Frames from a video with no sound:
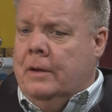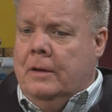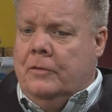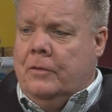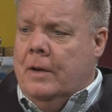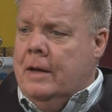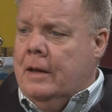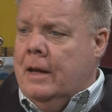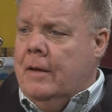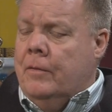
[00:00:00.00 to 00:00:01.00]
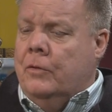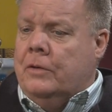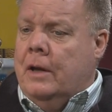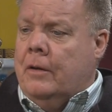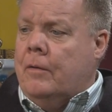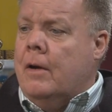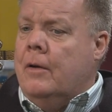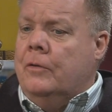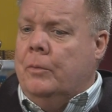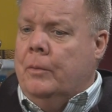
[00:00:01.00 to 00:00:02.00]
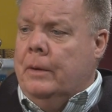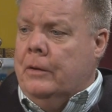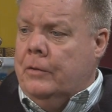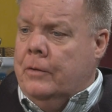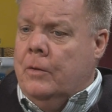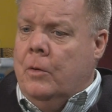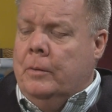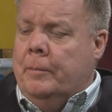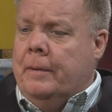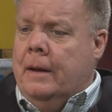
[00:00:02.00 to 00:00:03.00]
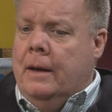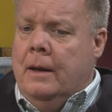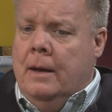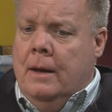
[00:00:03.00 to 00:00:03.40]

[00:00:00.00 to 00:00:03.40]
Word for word: and it's great to have those kind of crowds when we return home to play.